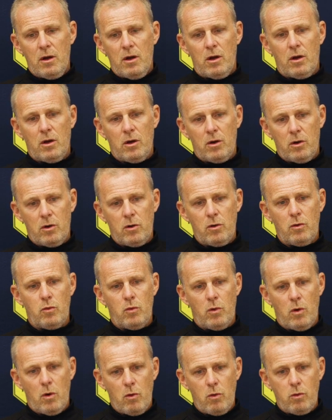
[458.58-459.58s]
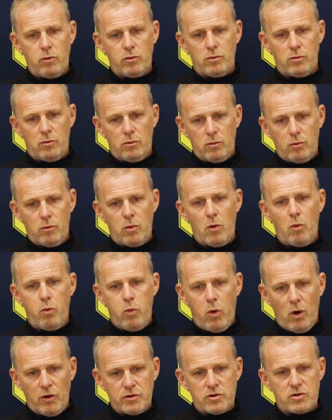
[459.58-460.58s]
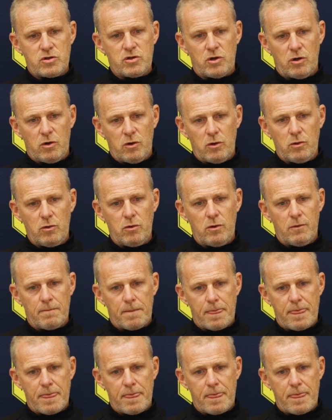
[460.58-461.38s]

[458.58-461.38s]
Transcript: who will want to